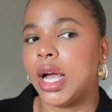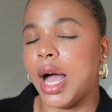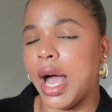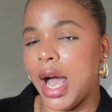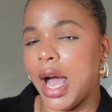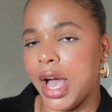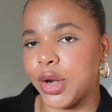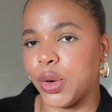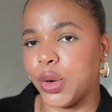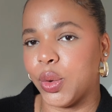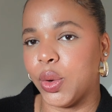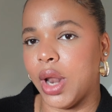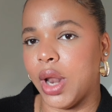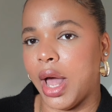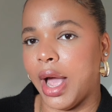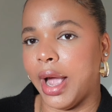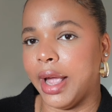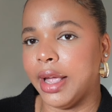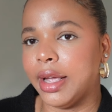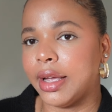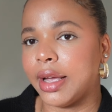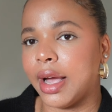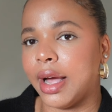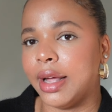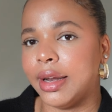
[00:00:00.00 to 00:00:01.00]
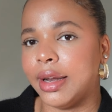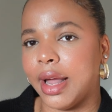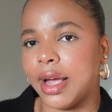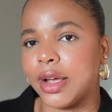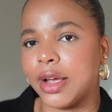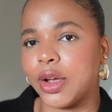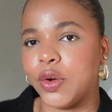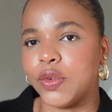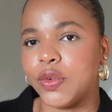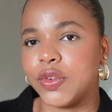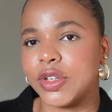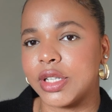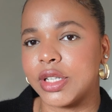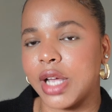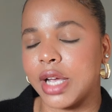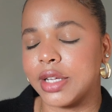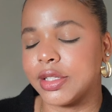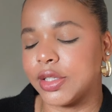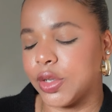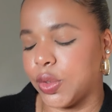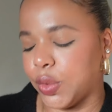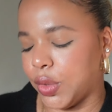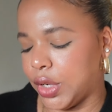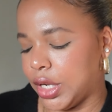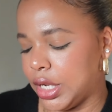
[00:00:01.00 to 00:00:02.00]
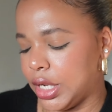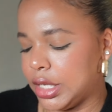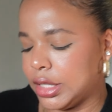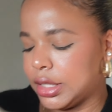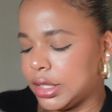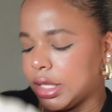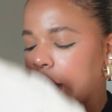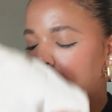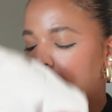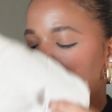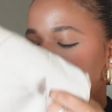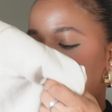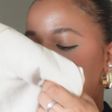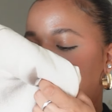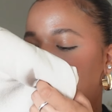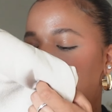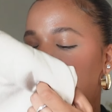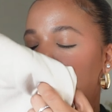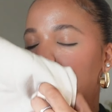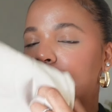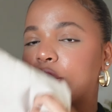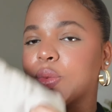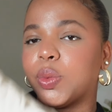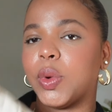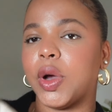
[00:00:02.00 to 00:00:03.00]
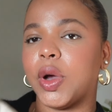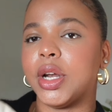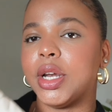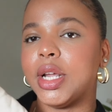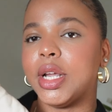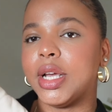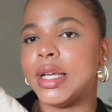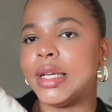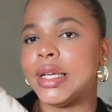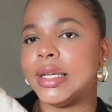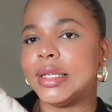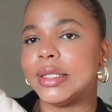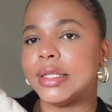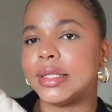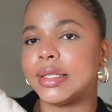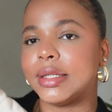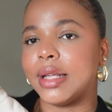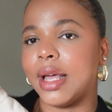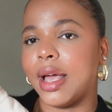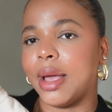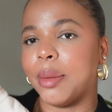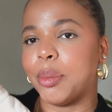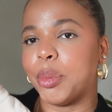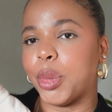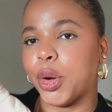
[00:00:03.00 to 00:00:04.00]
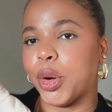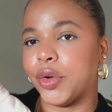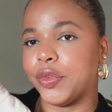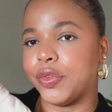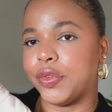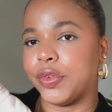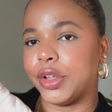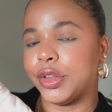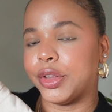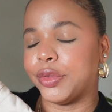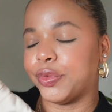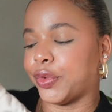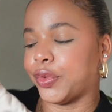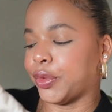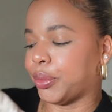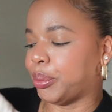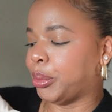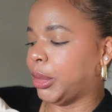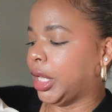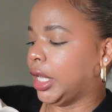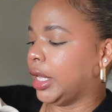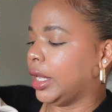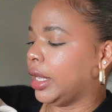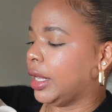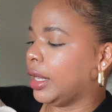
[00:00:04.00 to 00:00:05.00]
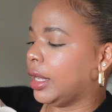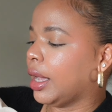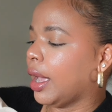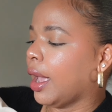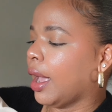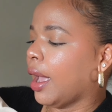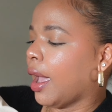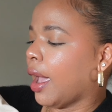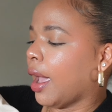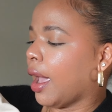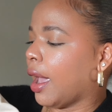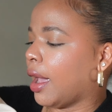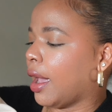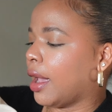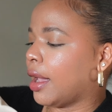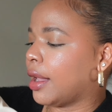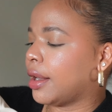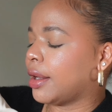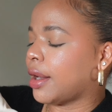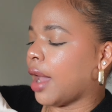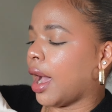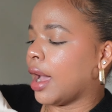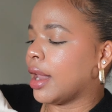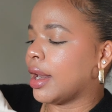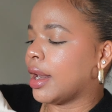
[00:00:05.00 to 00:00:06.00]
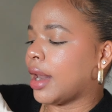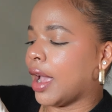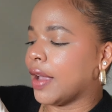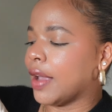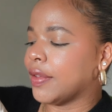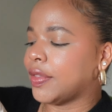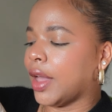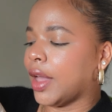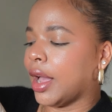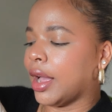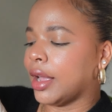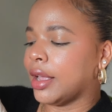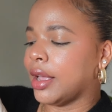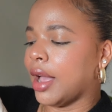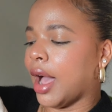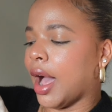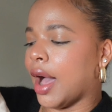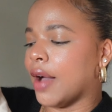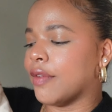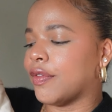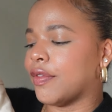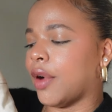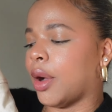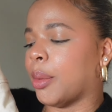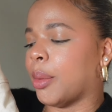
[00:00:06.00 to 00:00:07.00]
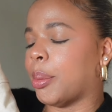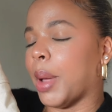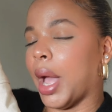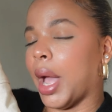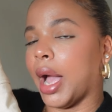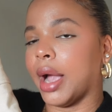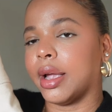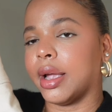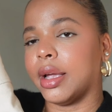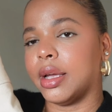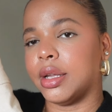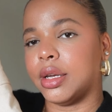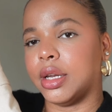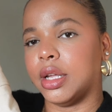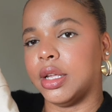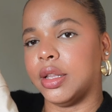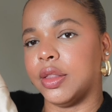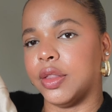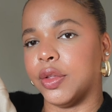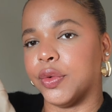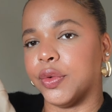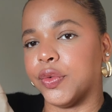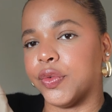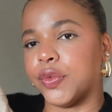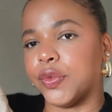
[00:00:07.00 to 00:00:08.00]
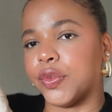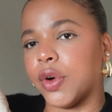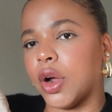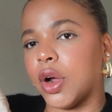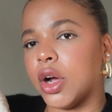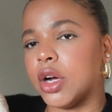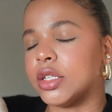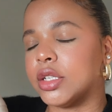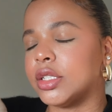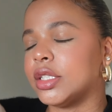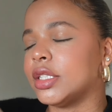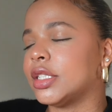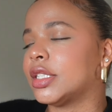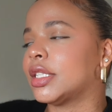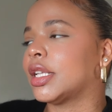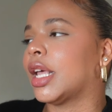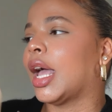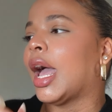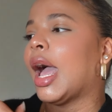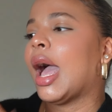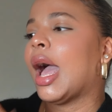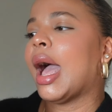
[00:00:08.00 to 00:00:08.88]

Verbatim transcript: I don't like. I like oversized hoodies. So this one is perfect for me, and I like that I have a pocket in the front.